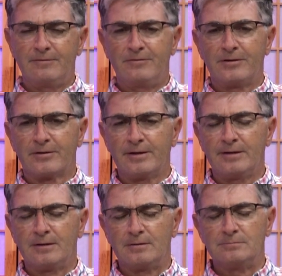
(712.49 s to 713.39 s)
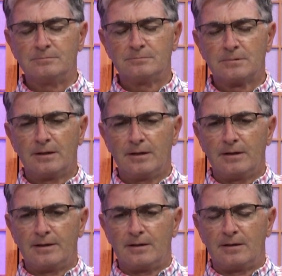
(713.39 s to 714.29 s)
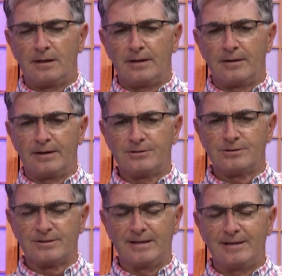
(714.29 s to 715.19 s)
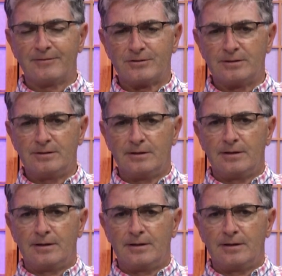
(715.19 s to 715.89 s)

very, I should say gifted